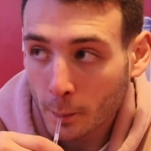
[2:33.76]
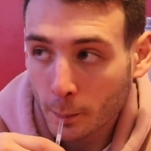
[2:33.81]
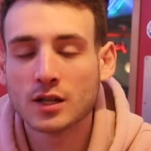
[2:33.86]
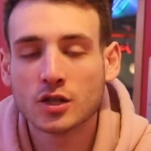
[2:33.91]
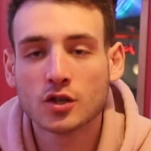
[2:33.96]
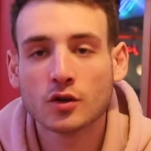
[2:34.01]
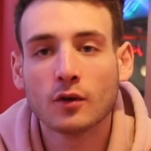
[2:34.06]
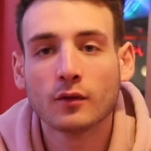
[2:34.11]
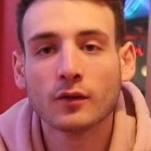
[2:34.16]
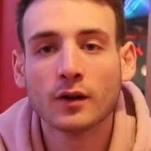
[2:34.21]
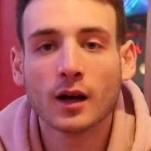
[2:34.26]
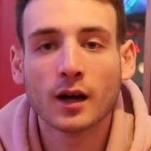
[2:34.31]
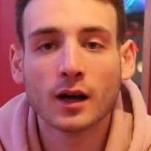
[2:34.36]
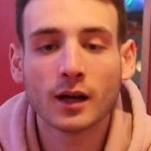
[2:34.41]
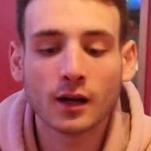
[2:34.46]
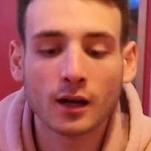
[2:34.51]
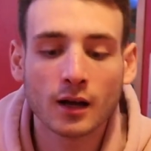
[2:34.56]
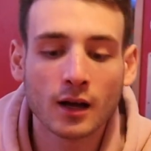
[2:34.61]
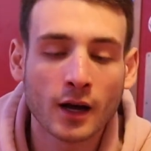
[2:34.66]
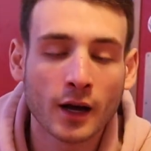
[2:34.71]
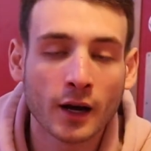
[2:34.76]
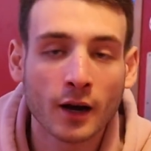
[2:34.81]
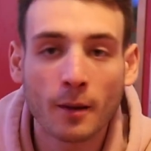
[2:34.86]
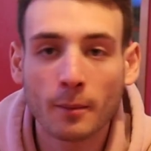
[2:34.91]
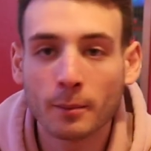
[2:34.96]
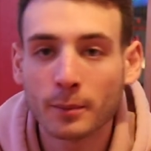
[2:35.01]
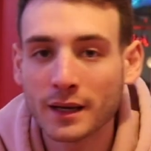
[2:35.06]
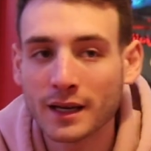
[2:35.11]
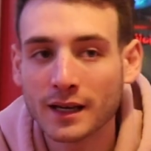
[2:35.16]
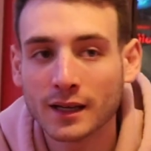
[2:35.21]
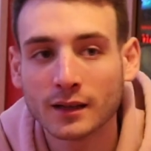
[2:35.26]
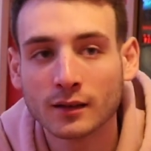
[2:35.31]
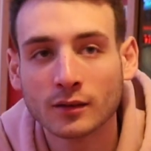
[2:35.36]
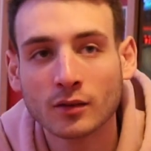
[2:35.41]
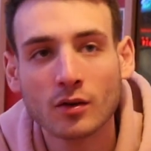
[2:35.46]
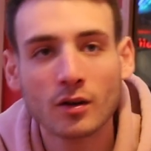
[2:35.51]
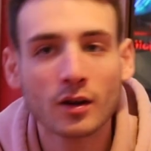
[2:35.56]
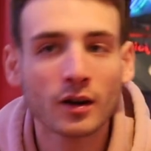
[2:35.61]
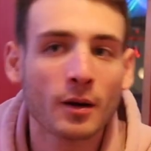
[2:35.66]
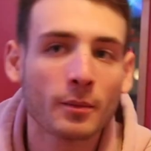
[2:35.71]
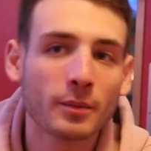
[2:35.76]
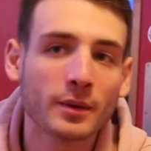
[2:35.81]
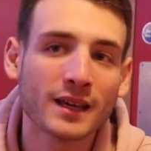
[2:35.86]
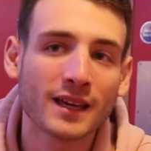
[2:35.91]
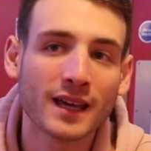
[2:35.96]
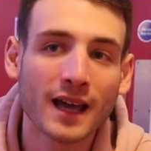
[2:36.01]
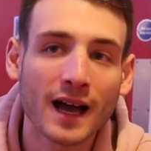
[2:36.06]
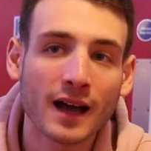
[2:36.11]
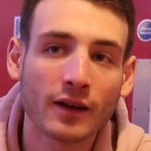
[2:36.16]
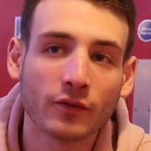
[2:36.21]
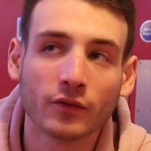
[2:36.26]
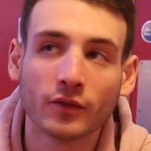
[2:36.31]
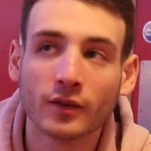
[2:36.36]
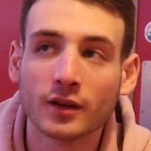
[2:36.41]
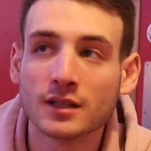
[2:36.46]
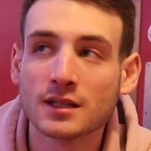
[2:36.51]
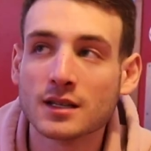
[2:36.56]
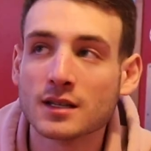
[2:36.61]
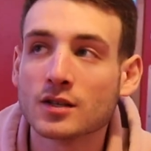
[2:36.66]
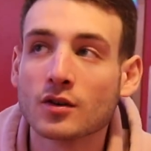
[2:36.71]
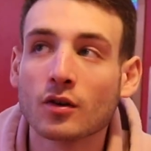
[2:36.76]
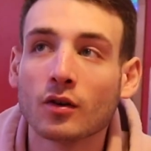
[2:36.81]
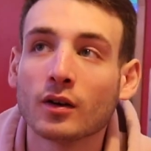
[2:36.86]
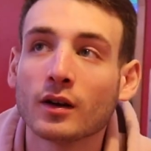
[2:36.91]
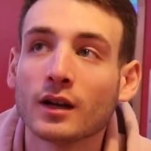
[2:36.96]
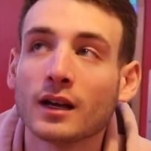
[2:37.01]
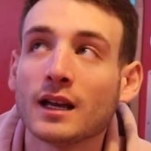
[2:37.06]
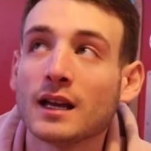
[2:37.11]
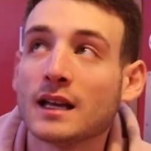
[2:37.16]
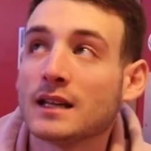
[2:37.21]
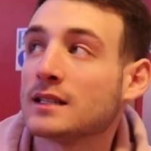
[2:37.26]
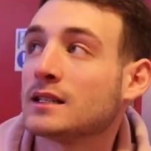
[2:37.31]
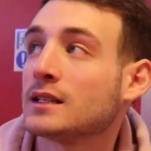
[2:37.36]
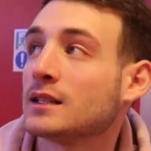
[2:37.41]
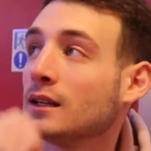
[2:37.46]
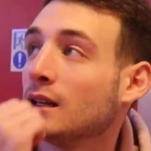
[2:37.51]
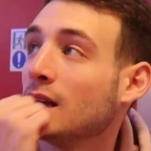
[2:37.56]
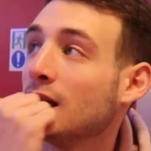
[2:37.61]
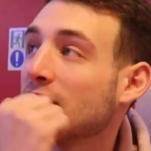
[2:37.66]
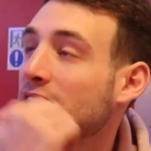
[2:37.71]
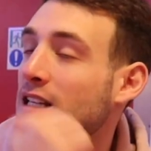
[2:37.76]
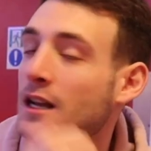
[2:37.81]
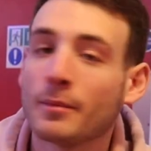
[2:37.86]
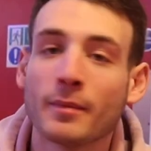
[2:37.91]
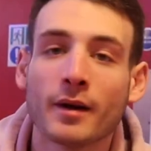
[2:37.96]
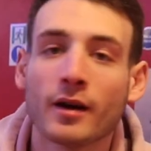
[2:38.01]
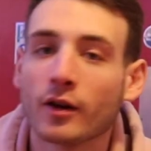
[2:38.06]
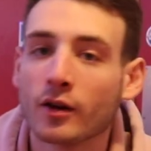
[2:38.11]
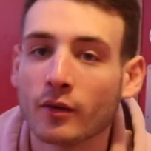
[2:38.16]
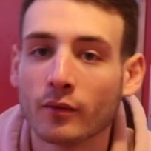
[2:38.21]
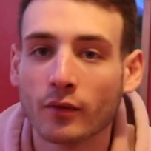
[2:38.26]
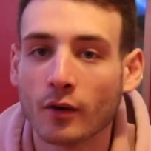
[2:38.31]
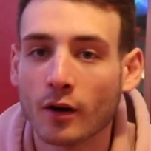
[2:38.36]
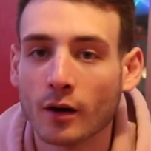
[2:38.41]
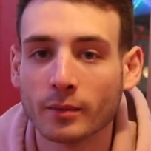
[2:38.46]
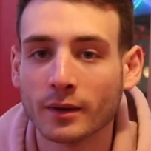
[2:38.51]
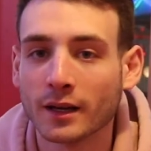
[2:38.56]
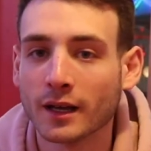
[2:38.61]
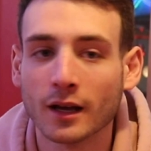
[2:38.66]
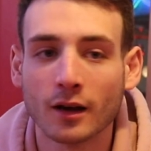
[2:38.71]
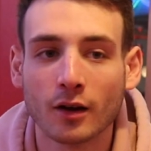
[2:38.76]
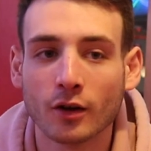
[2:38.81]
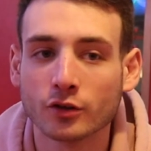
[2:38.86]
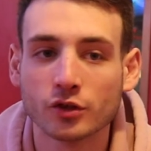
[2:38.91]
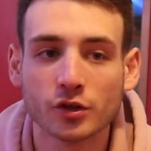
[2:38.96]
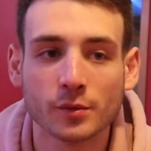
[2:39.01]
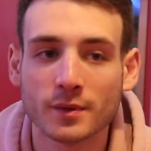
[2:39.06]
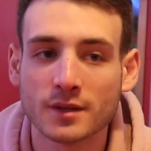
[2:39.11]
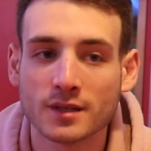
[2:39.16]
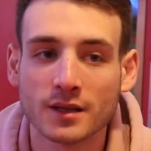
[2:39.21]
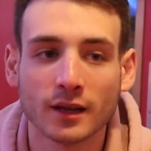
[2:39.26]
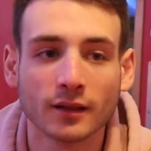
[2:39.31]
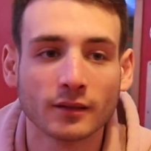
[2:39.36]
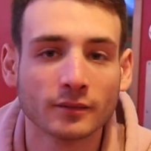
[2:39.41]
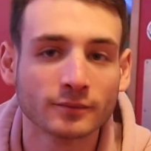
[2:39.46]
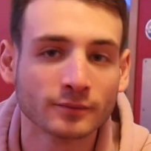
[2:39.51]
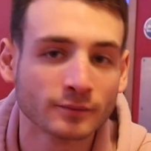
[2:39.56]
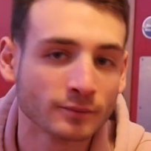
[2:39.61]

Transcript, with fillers: Sort of like an upbeat, not an upbeat calf, because it's got, it's, it's an American vibe in here, 100%.